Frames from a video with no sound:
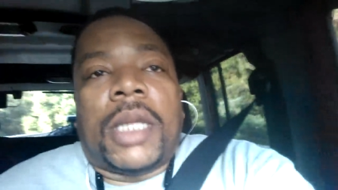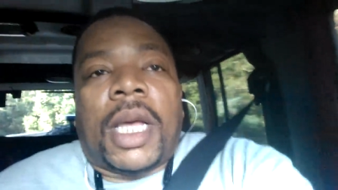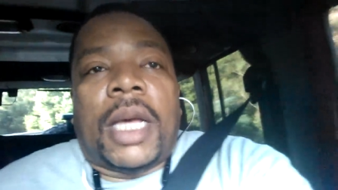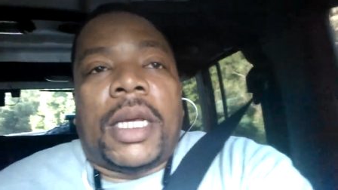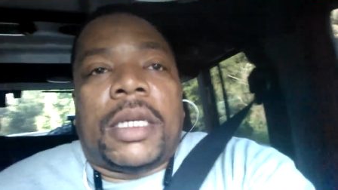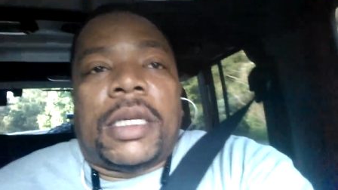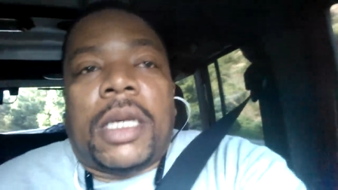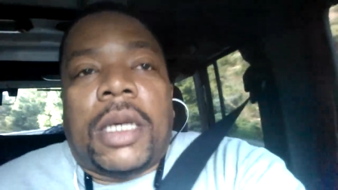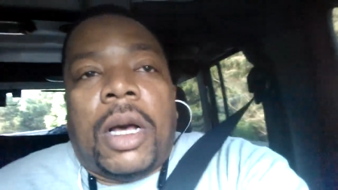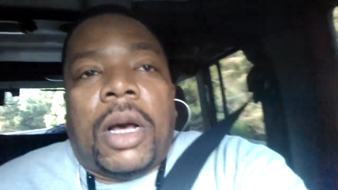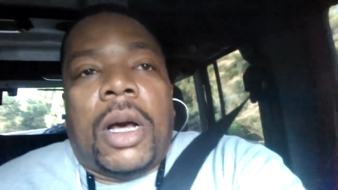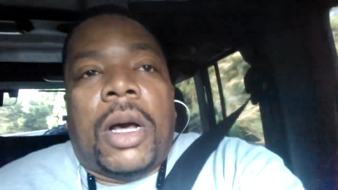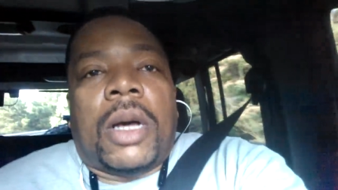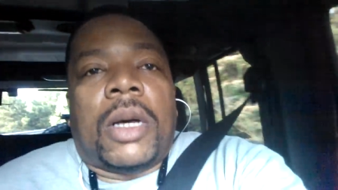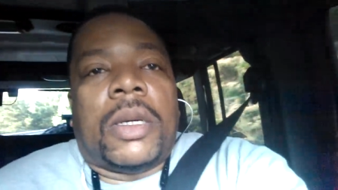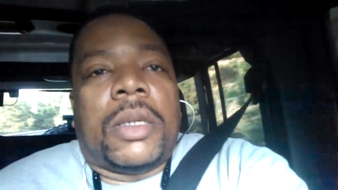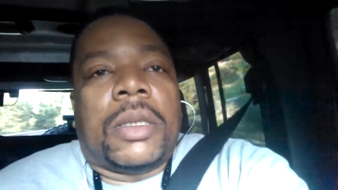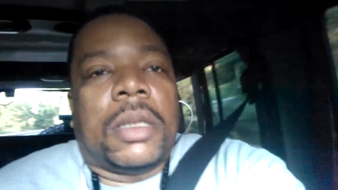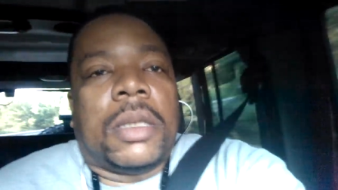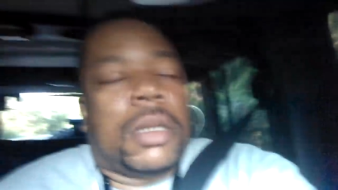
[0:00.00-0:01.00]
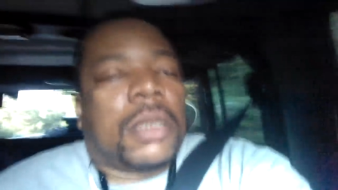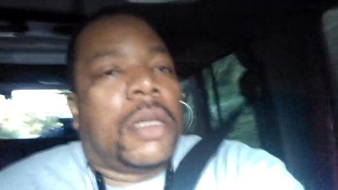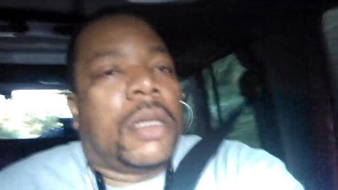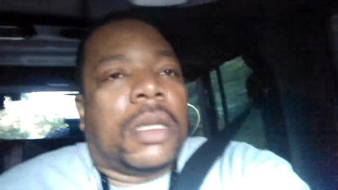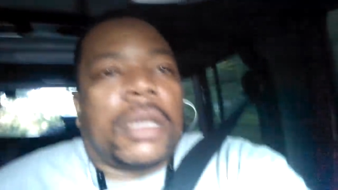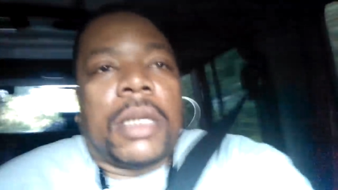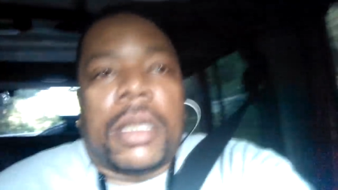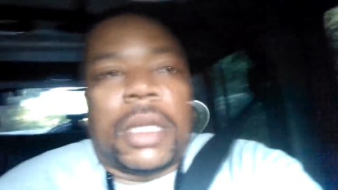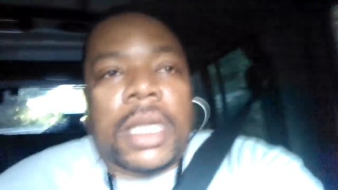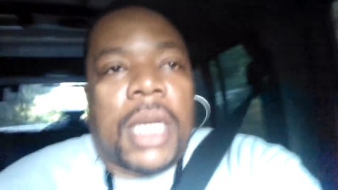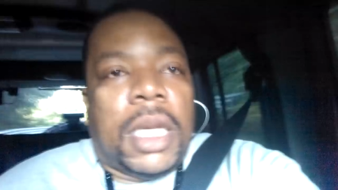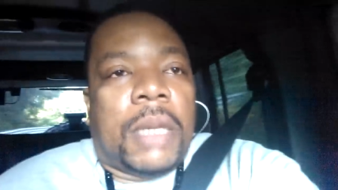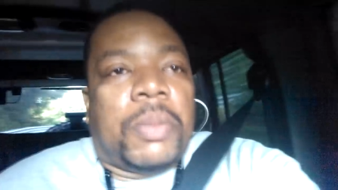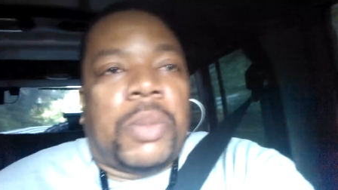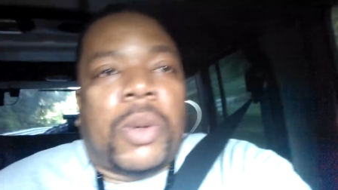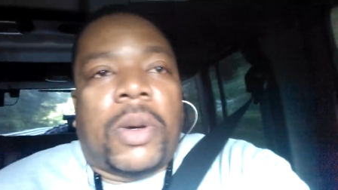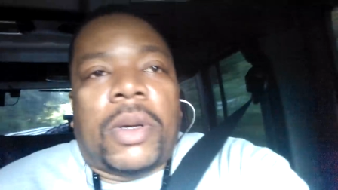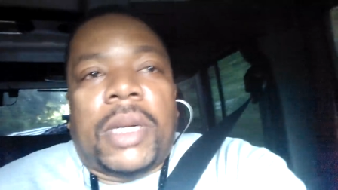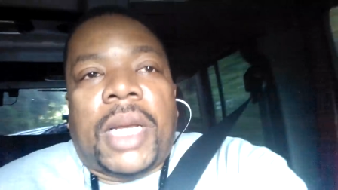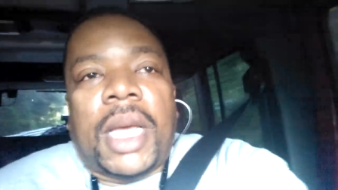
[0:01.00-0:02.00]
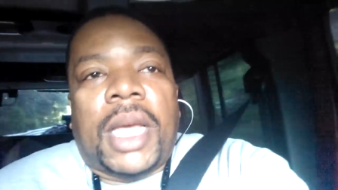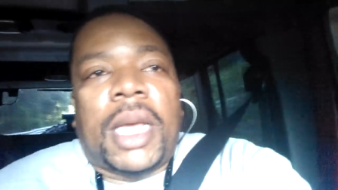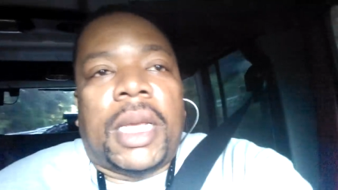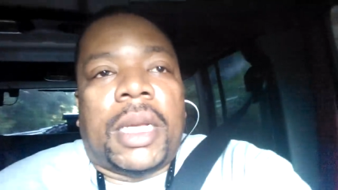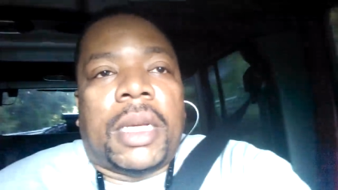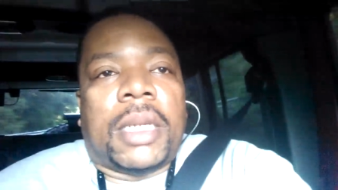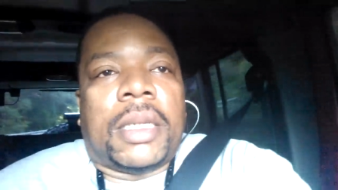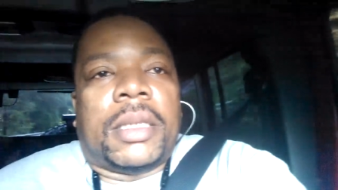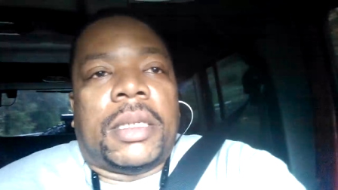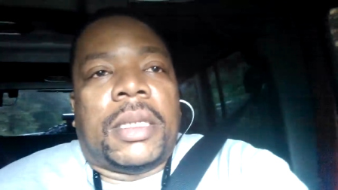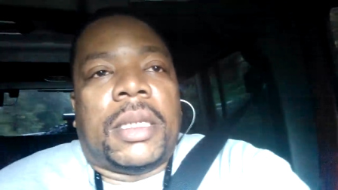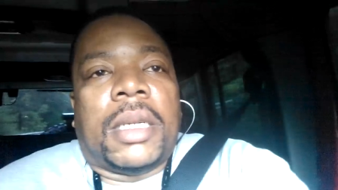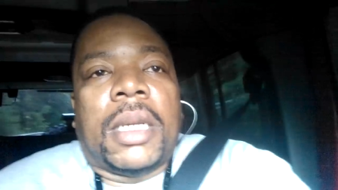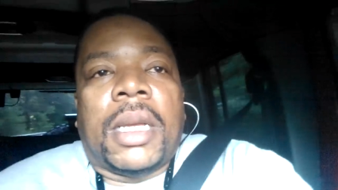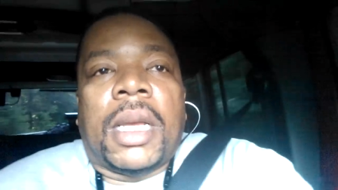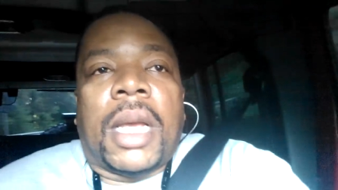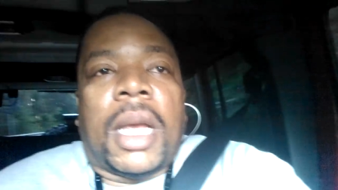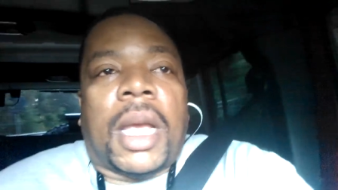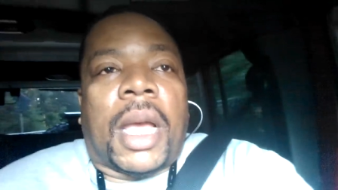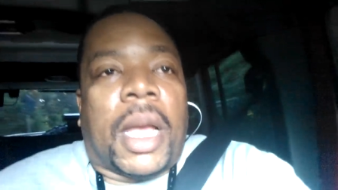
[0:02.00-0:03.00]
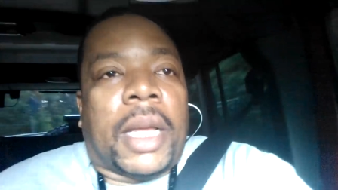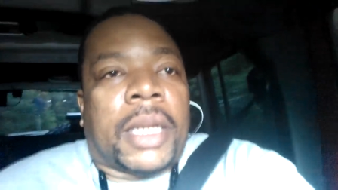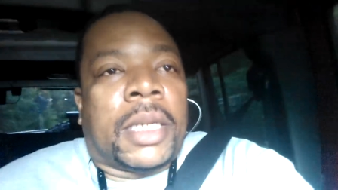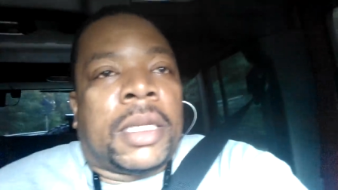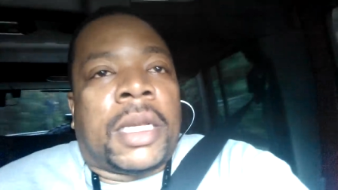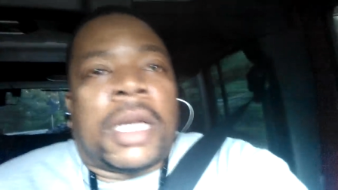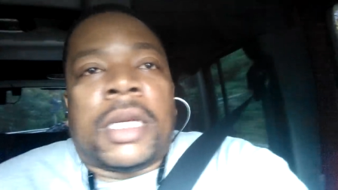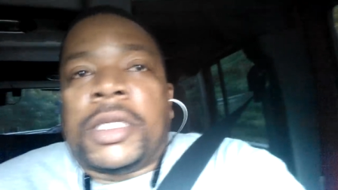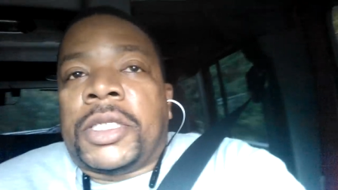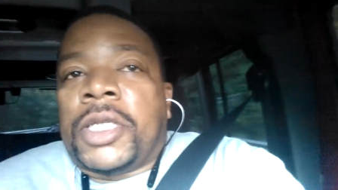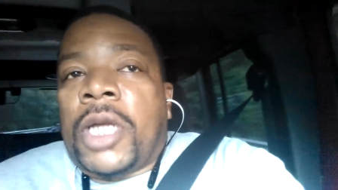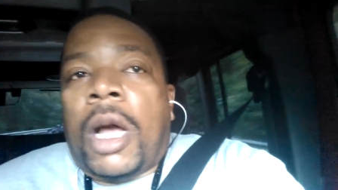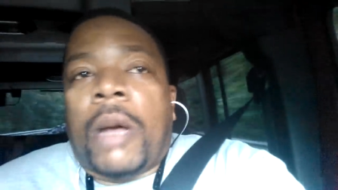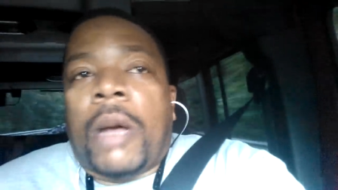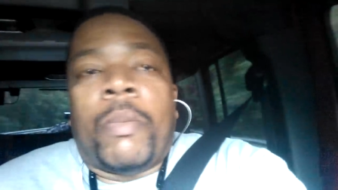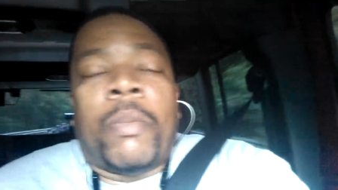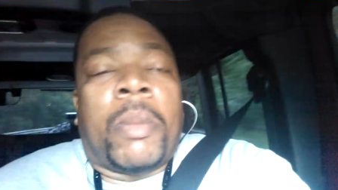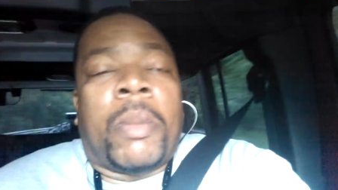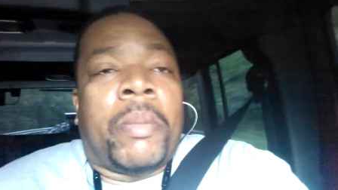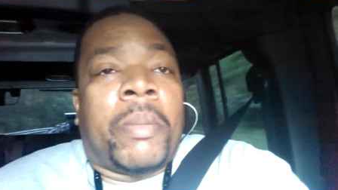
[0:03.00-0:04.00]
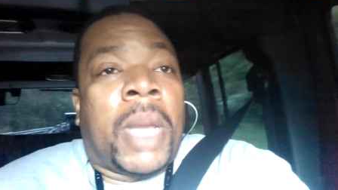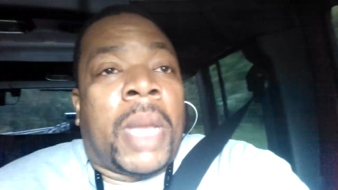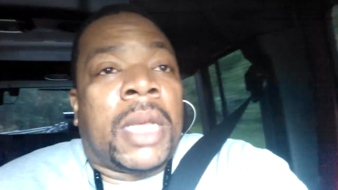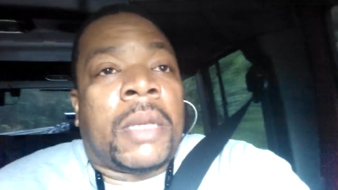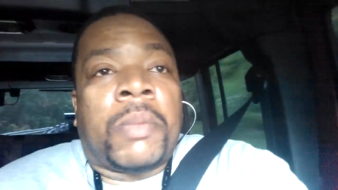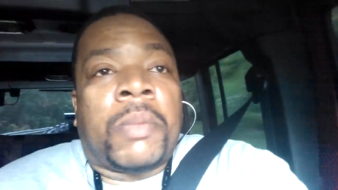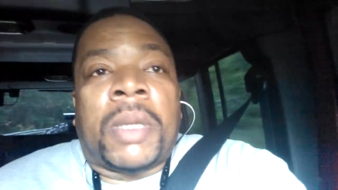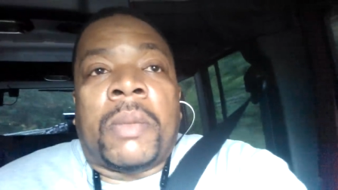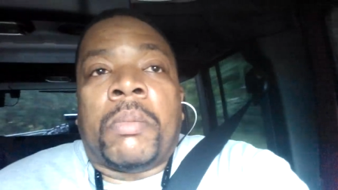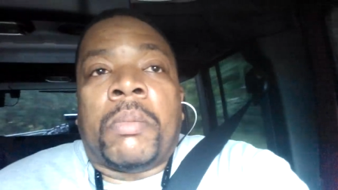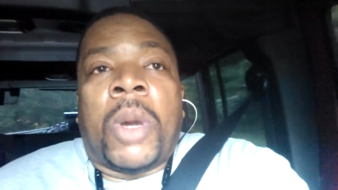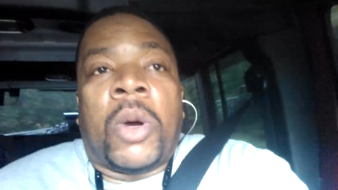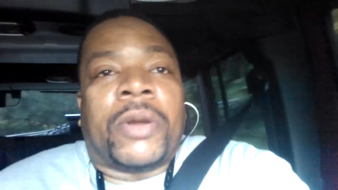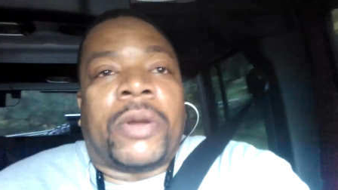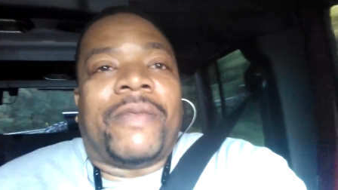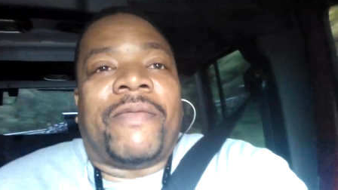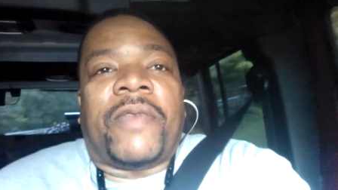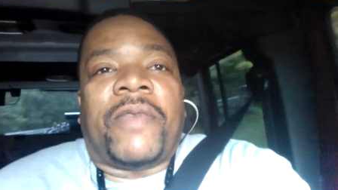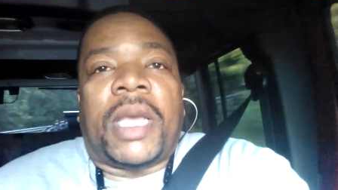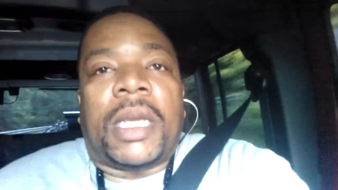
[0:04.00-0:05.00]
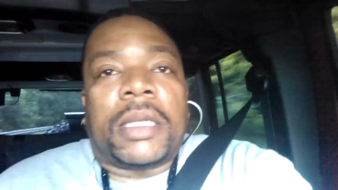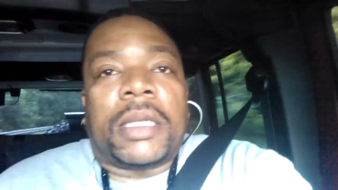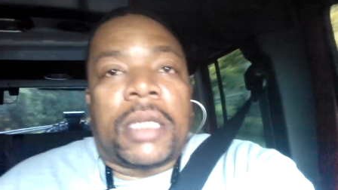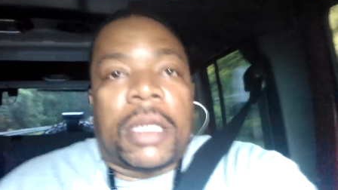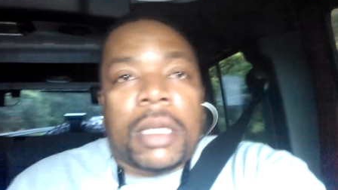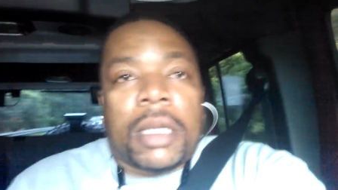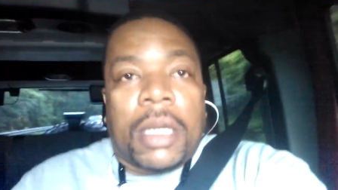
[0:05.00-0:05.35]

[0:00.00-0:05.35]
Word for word: Thank y'all. Keep on hating, and because y'all make me motivate.